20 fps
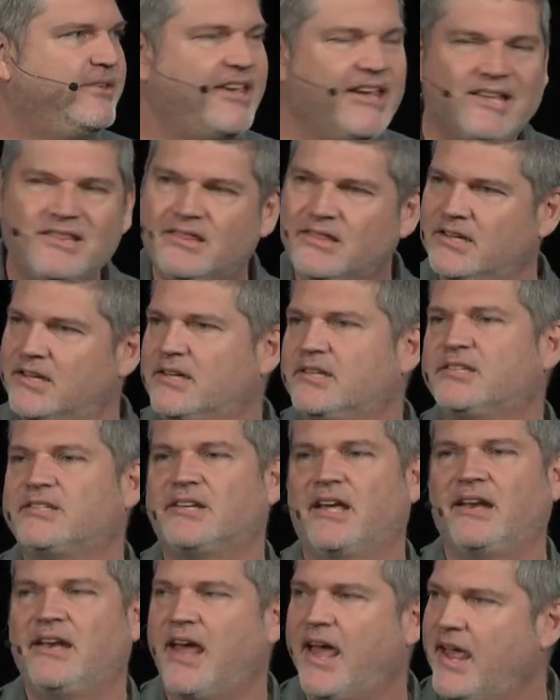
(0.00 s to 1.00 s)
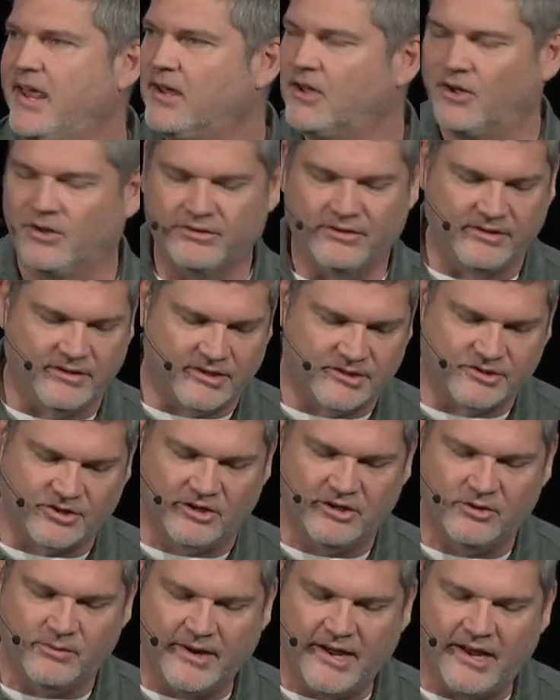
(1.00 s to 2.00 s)
Get this and hang on to this.
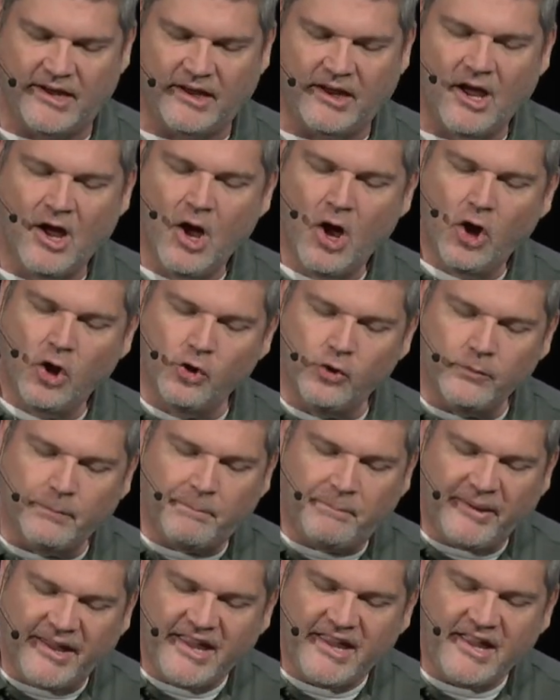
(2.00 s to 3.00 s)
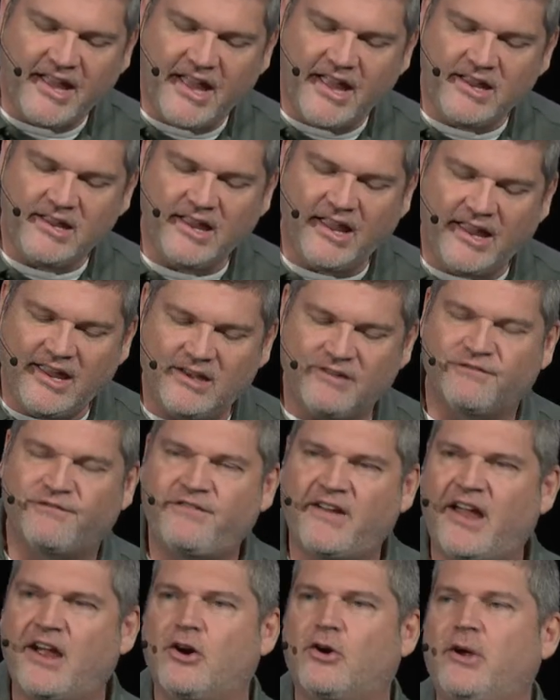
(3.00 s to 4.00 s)
Are you ready? Who being in
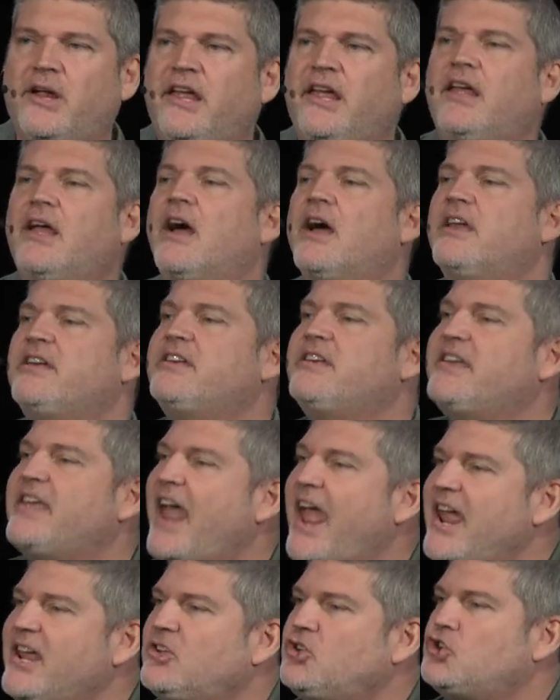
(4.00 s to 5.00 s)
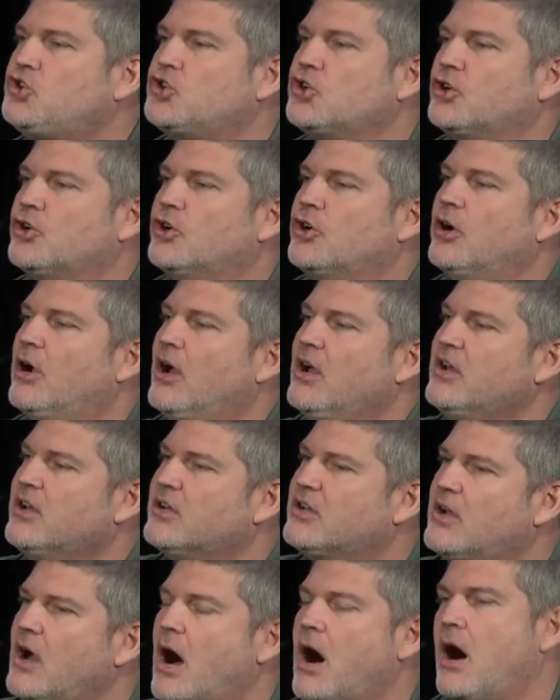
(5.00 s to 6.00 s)
very nature
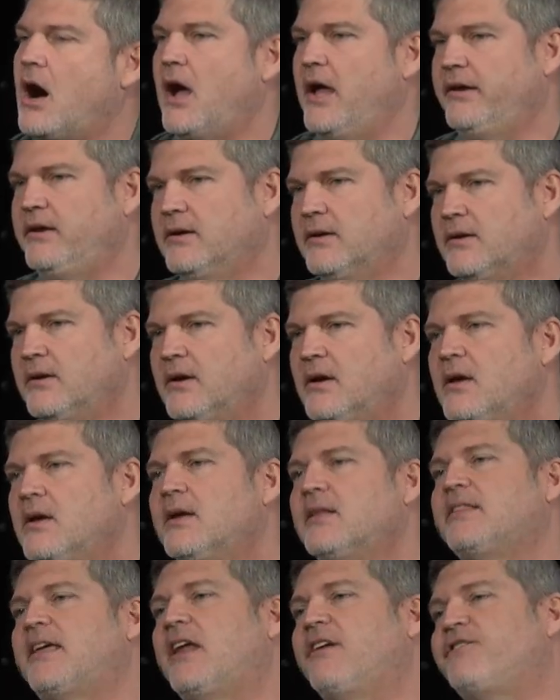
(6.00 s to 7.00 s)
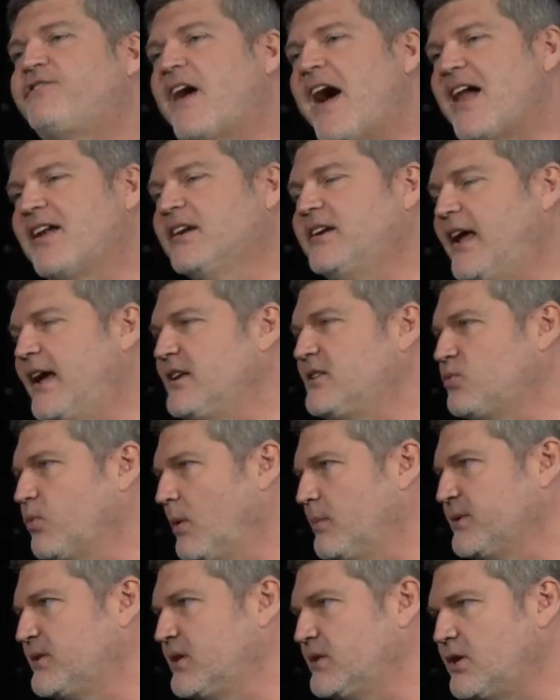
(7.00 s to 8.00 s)
God. That validates
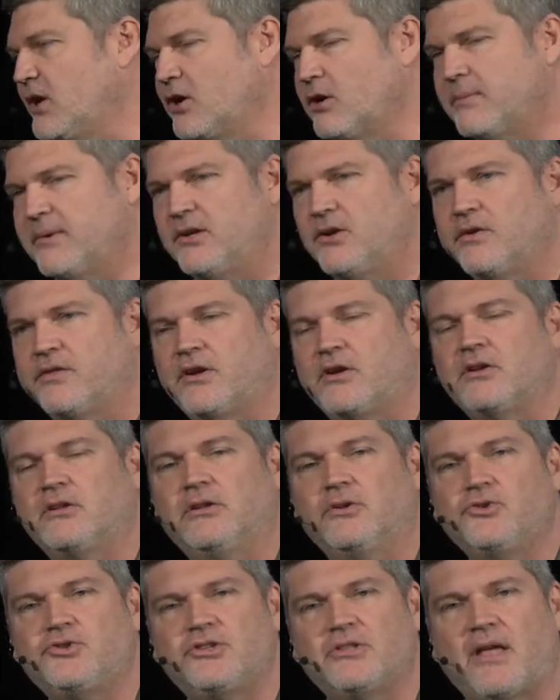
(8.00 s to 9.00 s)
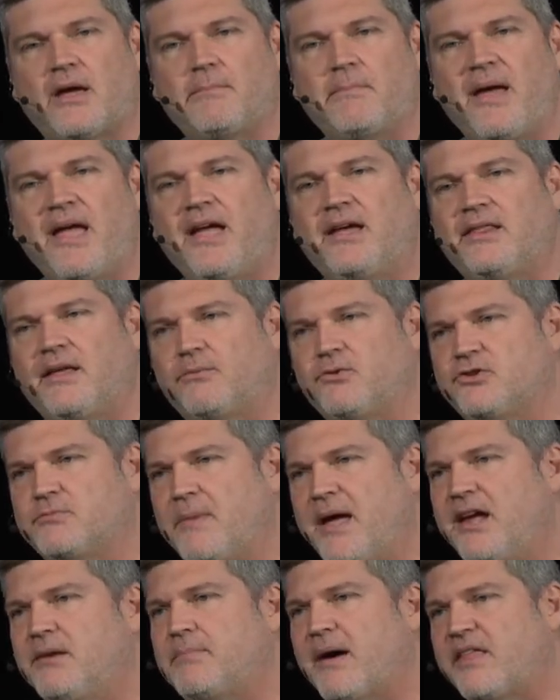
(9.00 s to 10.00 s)
what was determined or the conclusion that, that was
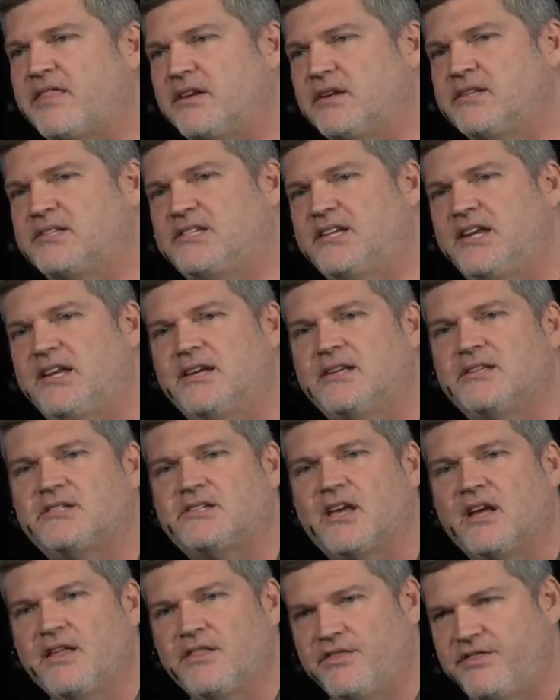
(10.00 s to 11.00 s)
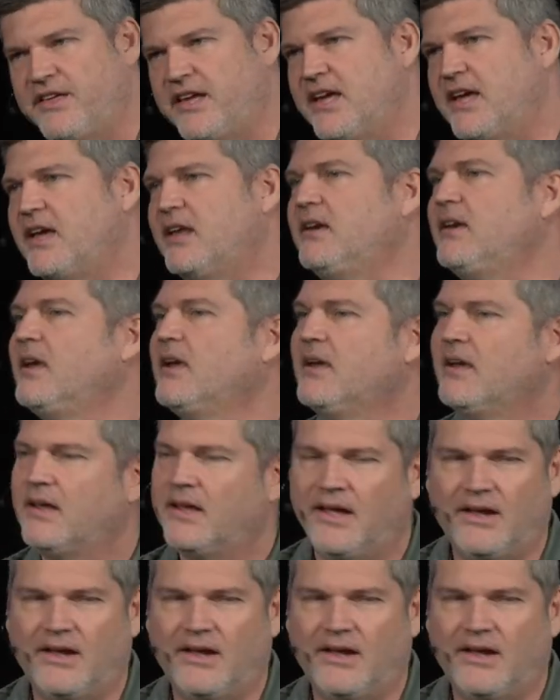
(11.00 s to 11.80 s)
made by the Nicaeans then,